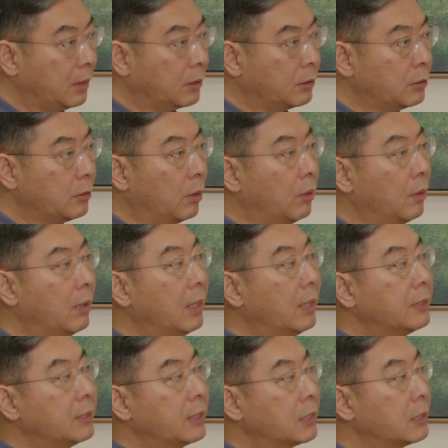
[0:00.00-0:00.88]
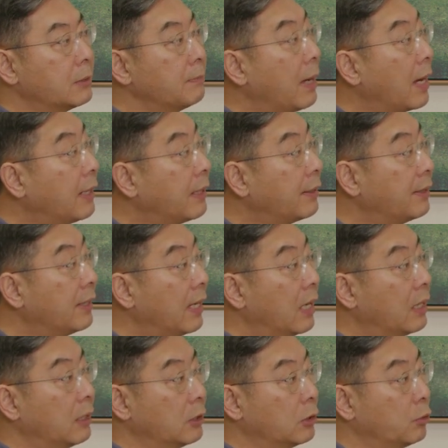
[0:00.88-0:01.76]
So systematic
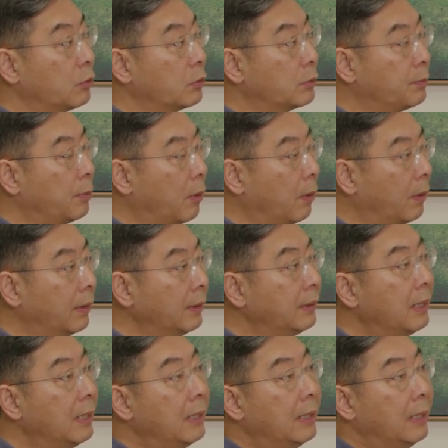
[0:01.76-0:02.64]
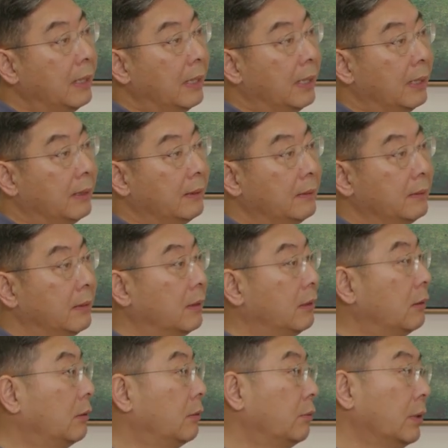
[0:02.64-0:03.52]
theology was born, and
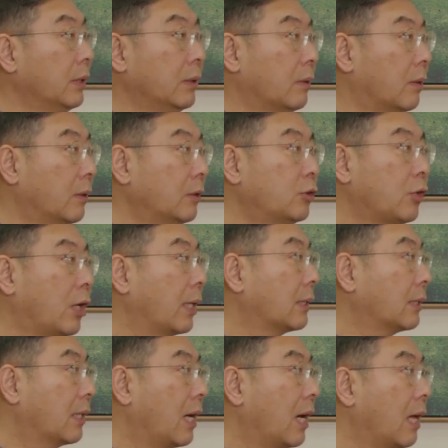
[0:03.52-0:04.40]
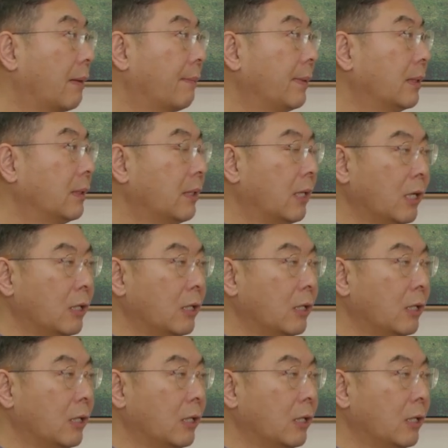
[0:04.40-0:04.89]
we know John Calvin